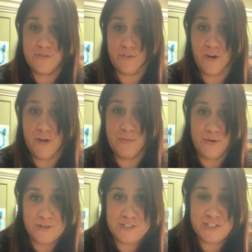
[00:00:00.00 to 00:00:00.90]
from the
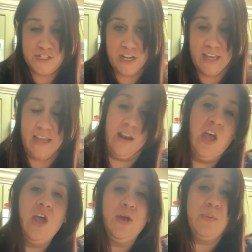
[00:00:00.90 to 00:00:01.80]
roasted chicken.
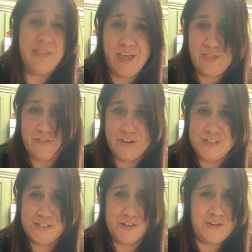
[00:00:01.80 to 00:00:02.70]
Put that in the
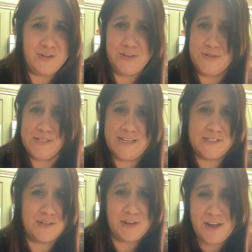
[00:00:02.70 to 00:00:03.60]
freezer. You can use that to
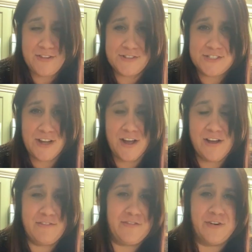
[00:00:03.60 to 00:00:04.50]
cook other
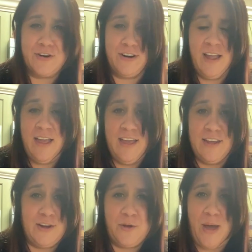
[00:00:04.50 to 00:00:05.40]
stuff, or,
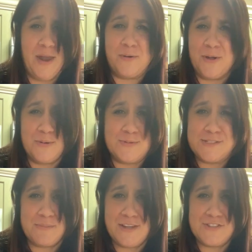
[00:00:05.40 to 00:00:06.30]
you know, I don't know,
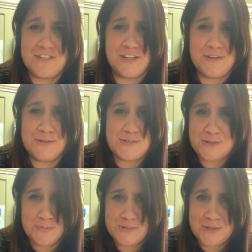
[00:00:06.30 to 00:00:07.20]
to make chicken noodle
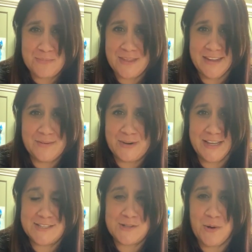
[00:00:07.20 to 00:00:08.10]
soup or something when it
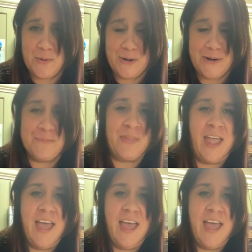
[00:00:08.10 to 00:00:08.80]
gets colder.